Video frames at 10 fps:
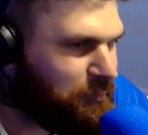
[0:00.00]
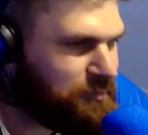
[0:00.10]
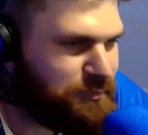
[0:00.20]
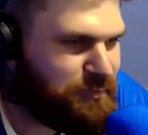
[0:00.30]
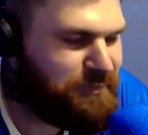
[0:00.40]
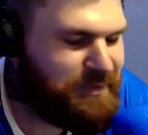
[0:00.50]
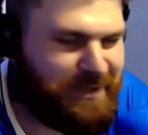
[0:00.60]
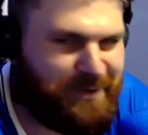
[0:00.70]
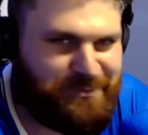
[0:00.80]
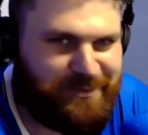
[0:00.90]
watching other
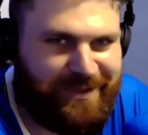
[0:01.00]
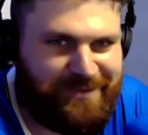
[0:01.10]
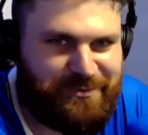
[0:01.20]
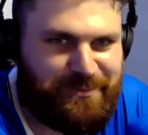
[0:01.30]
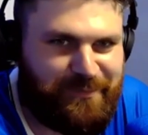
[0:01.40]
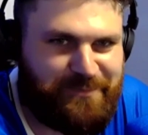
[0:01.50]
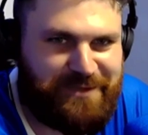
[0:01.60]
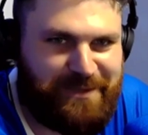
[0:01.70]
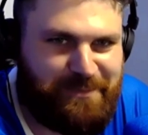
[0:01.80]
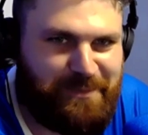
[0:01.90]
videos and that, and some of them
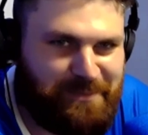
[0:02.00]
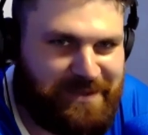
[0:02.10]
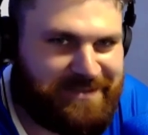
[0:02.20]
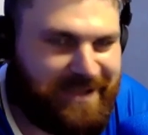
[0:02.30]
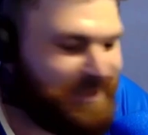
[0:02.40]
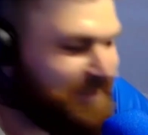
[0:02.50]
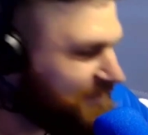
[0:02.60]
seem a bit bitter